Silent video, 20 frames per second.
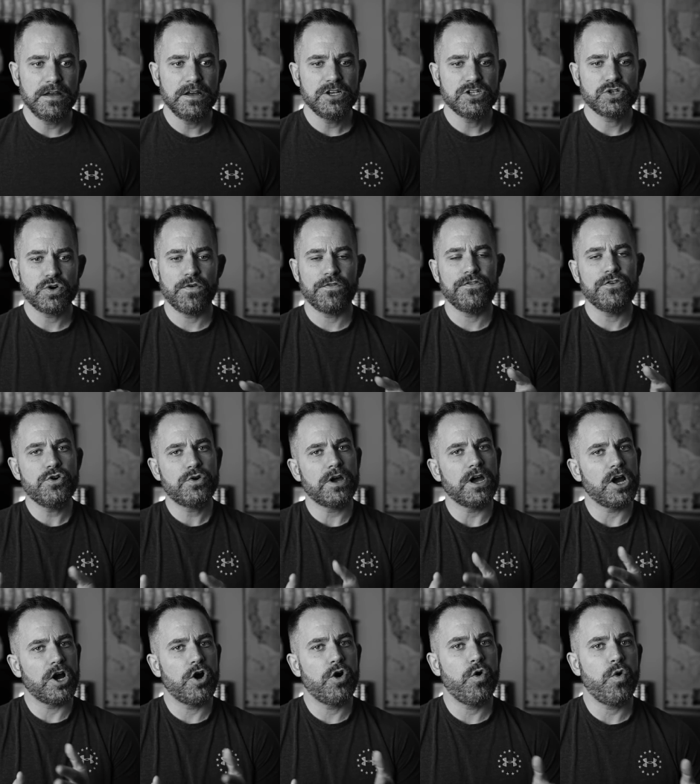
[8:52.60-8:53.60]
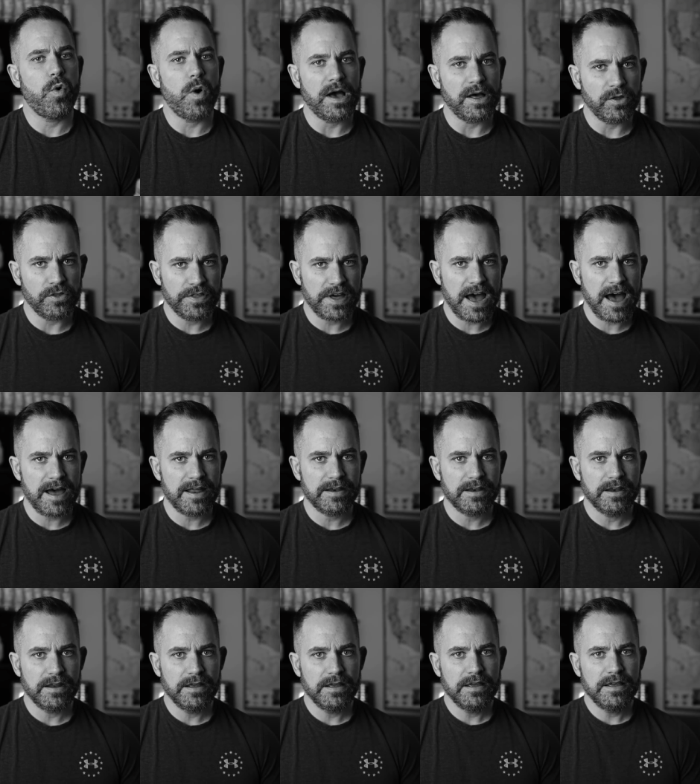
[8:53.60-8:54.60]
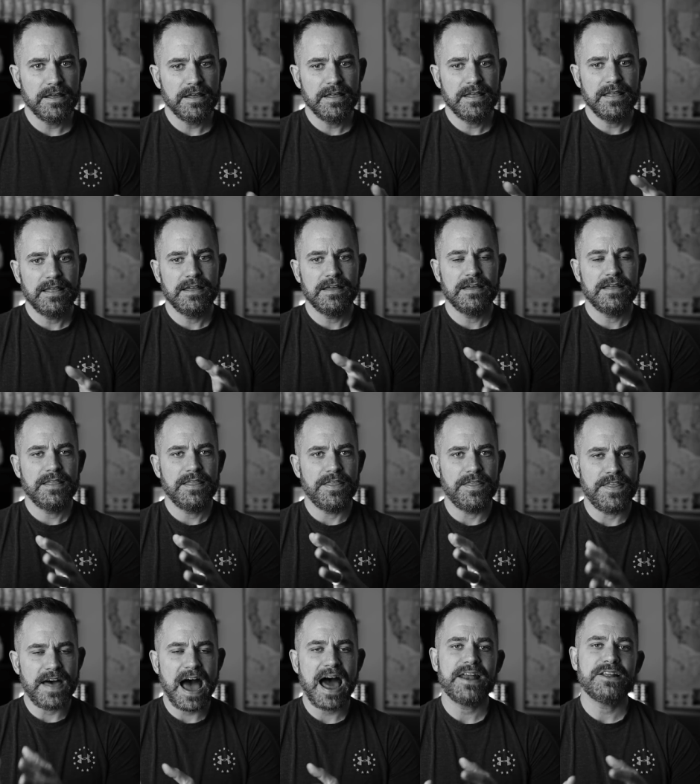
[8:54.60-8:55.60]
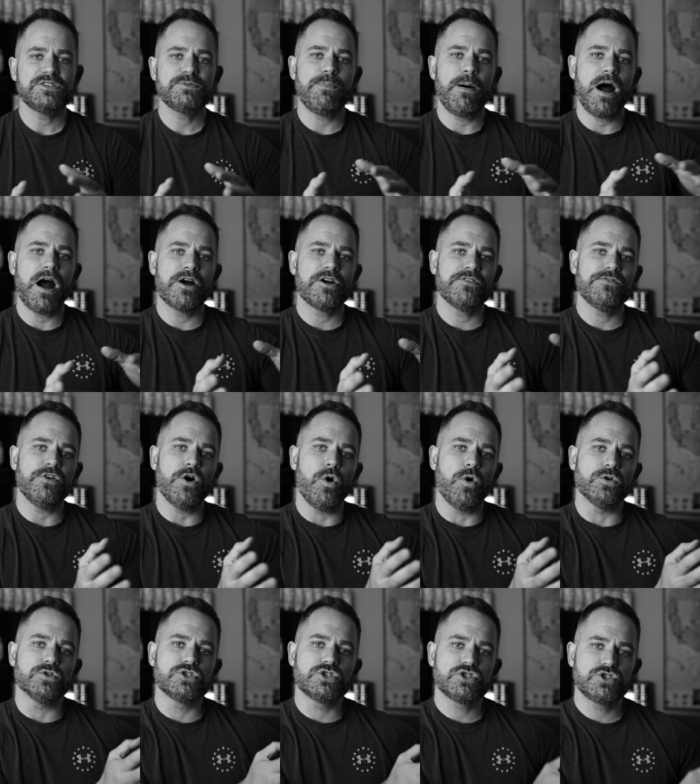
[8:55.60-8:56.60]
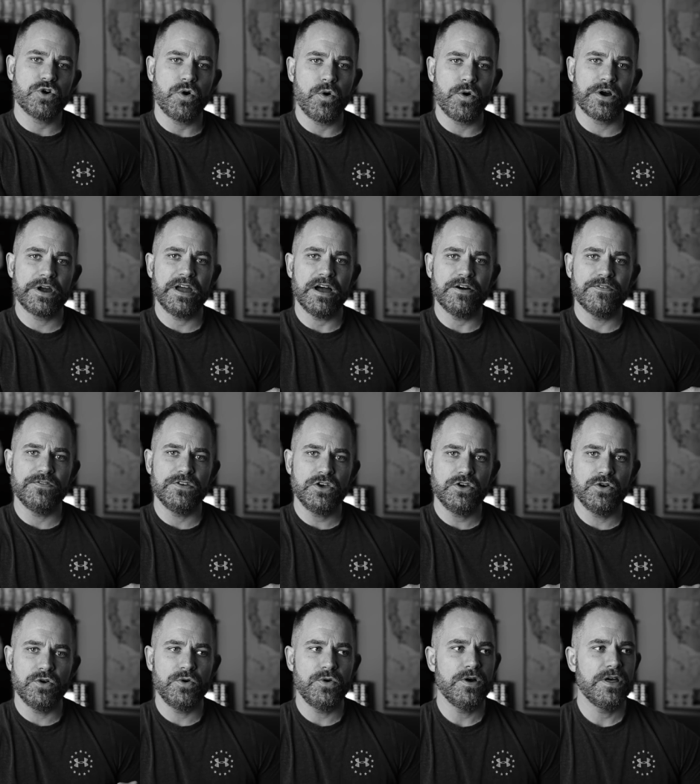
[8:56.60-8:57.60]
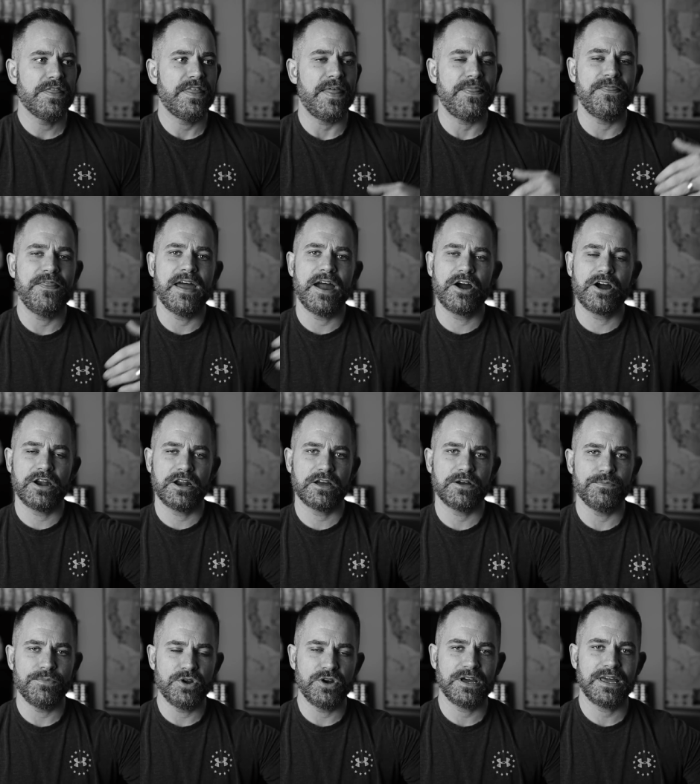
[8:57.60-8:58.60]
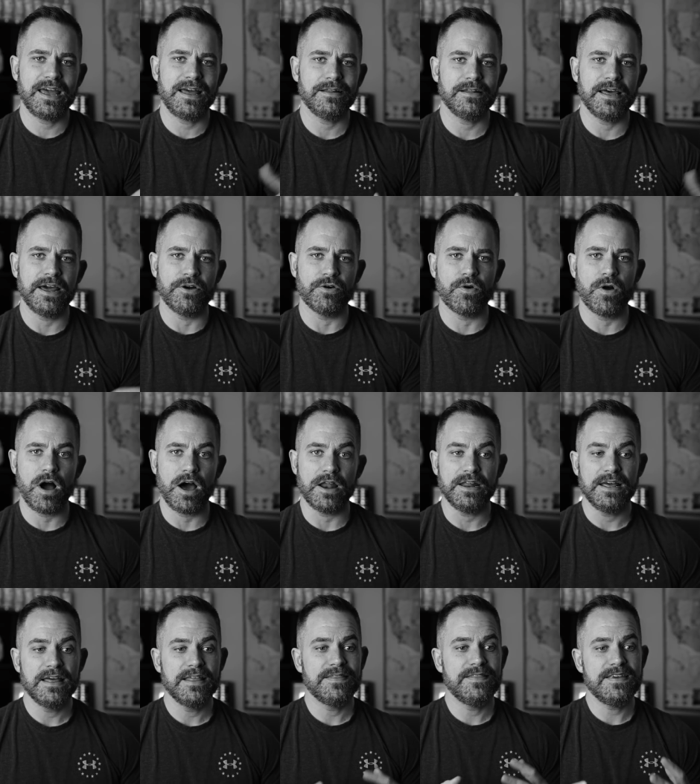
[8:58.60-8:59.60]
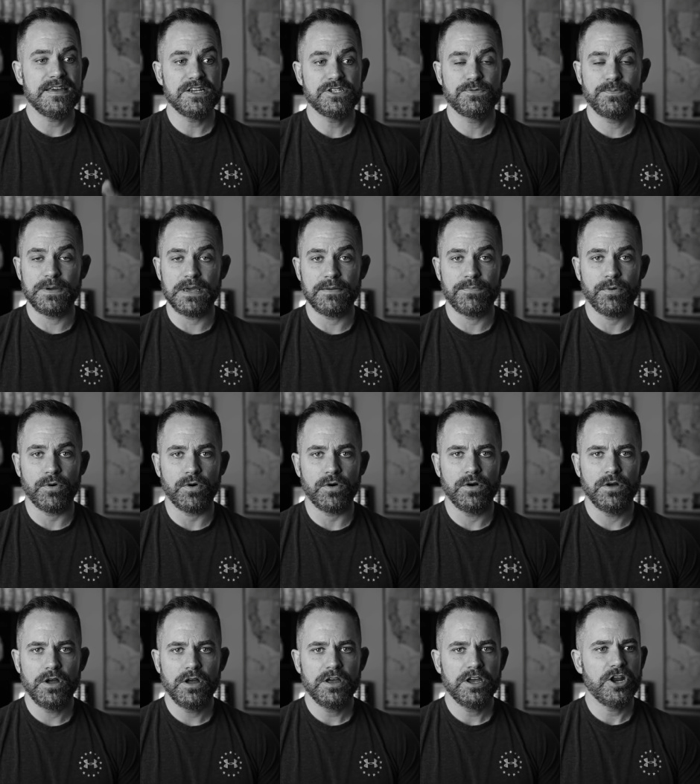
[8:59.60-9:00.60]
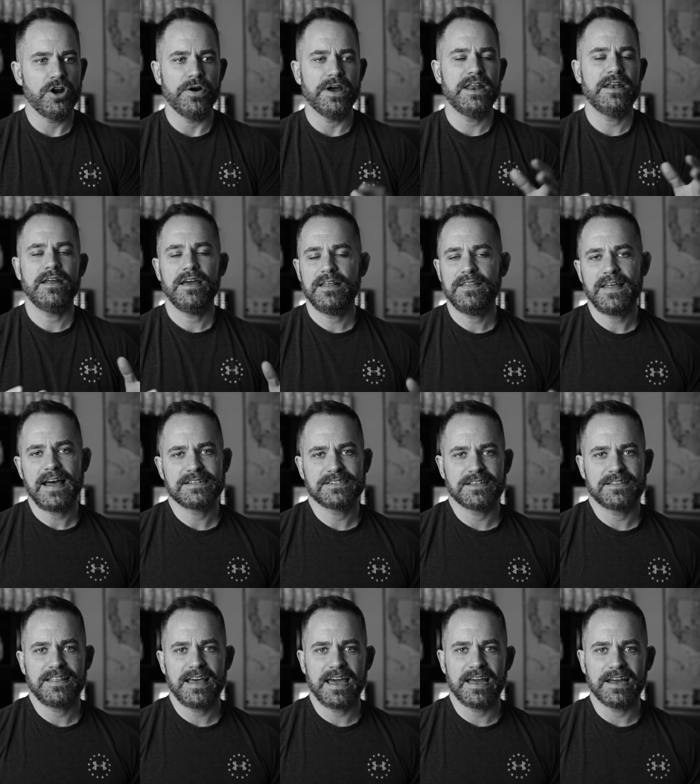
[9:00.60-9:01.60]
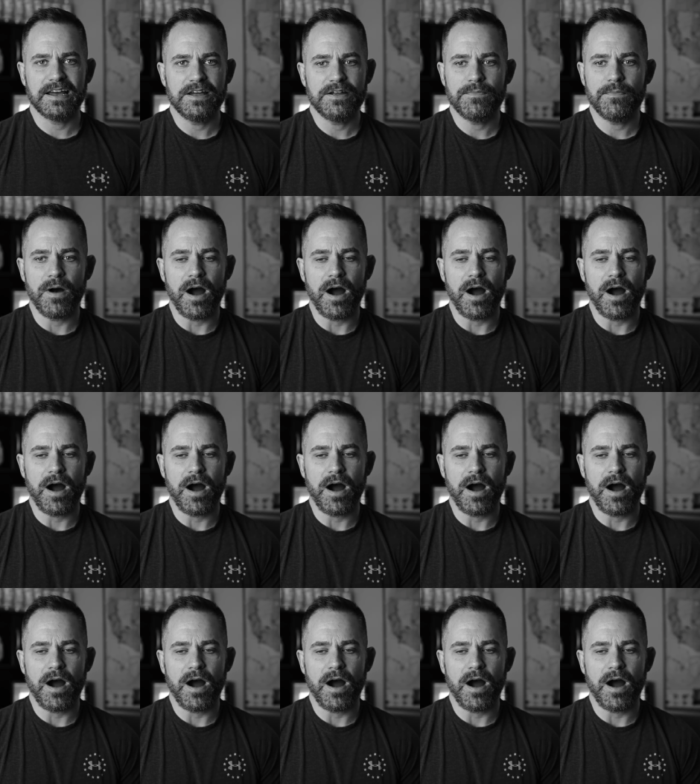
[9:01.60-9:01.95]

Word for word: So if you can quell that, that is part of the whole story of you that they're going to communicate later on. These people, you know, and that's the thing.